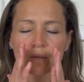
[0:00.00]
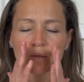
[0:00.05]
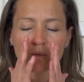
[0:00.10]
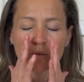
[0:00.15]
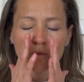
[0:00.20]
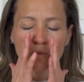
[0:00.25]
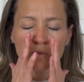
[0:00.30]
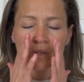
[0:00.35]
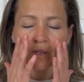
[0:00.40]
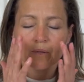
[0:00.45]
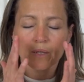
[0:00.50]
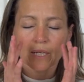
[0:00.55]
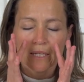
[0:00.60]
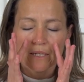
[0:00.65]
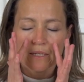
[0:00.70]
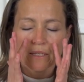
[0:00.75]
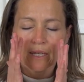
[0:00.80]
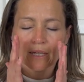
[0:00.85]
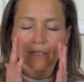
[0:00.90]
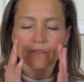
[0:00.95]
or the
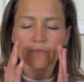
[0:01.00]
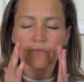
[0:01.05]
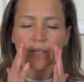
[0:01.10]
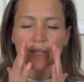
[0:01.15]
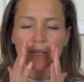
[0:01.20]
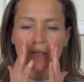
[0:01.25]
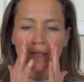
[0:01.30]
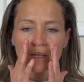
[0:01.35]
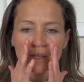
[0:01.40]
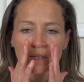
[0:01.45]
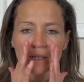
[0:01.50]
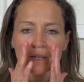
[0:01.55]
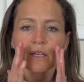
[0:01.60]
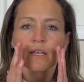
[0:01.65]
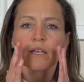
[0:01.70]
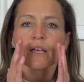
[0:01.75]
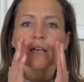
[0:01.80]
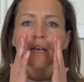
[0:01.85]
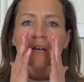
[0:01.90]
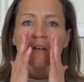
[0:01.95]
index finger
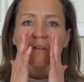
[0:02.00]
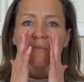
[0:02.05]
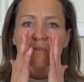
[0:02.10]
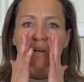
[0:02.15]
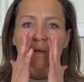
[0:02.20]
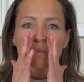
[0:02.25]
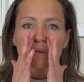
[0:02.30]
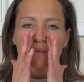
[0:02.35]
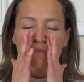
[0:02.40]
and rubbing